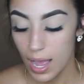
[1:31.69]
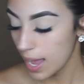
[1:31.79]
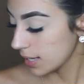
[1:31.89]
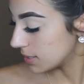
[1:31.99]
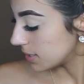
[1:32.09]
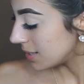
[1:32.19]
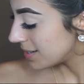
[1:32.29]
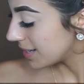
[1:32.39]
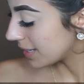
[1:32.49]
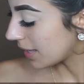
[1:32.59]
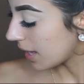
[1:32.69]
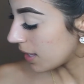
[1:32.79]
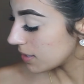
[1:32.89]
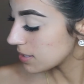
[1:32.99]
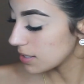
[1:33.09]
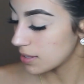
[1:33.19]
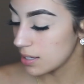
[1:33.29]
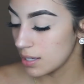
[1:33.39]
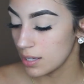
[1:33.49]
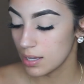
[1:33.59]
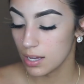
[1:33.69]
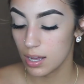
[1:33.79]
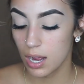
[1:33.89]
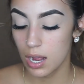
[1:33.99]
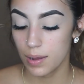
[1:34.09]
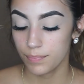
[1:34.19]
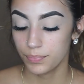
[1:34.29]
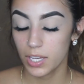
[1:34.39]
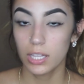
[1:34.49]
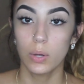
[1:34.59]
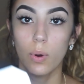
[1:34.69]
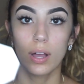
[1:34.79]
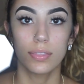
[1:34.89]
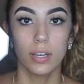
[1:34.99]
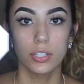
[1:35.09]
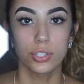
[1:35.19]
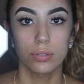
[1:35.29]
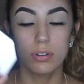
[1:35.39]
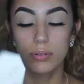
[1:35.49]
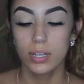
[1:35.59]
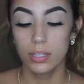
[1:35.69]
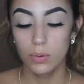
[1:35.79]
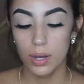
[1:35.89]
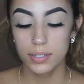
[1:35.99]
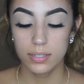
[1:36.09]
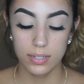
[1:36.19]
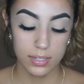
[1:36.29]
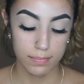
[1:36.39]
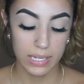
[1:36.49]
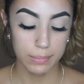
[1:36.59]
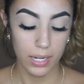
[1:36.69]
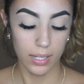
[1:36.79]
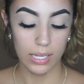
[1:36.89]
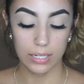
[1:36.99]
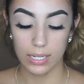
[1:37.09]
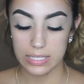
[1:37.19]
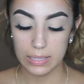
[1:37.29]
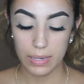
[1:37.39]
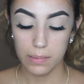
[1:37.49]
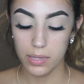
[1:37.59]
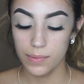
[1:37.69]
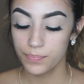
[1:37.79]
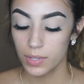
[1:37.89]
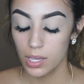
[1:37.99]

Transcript: I did get the Kilowatt, a duo kilowatt. This is Me Money and Hustla Baby.